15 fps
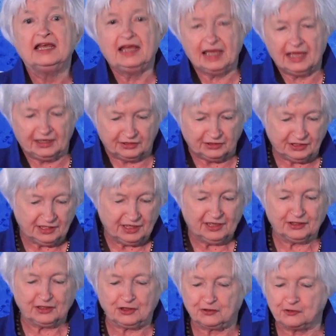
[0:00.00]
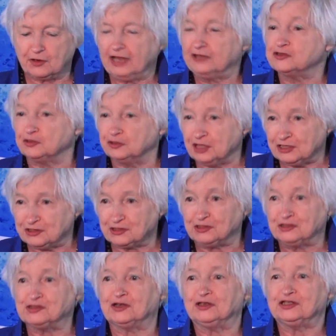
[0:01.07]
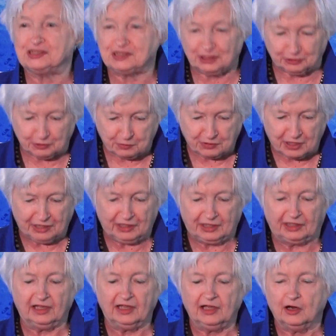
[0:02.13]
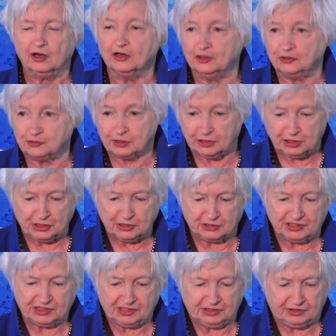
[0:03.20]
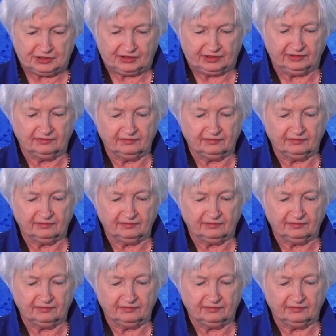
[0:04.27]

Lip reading: and congratulations on celebrating 100 years here.